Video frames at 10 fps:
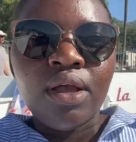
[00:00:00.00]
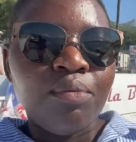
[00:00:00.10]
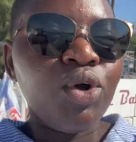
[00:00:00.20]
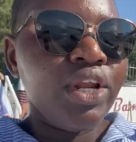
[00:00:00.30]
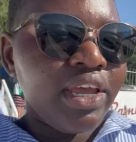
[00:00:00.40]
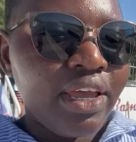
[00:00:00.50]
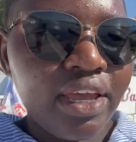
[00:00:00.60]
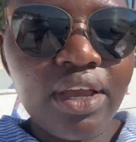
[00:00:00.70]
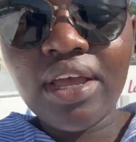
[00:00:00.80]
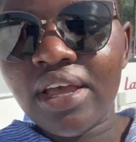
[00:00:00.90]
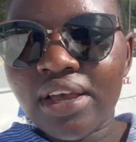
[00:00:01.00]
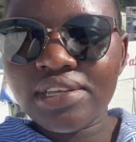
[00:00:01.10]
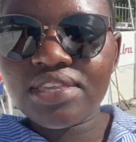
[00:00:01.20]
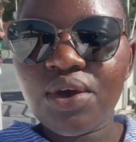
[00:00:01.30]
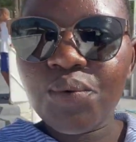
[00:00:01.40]
Morning.
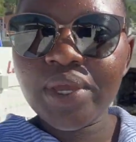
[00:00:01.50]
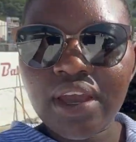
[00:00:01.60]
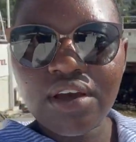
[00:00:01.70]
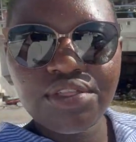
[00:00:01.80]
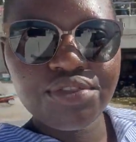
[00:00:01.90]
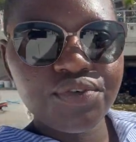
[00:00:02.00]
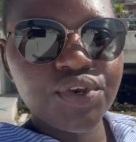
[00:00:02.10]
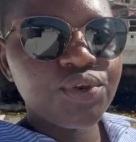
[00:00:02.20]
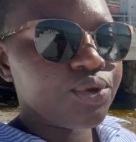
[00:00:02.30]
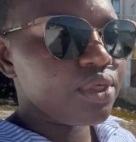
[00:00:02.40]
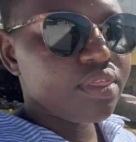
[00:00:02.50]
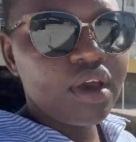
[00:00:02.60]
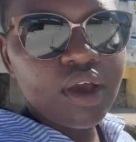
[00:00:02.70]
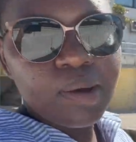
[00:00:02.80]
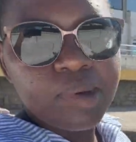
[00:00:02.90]
So we are through the
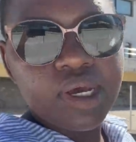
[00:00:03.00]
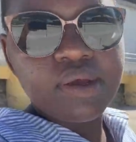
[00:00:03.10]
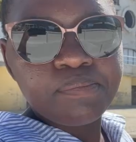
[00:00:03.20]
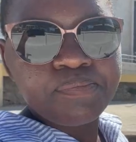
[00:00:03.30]
harbor,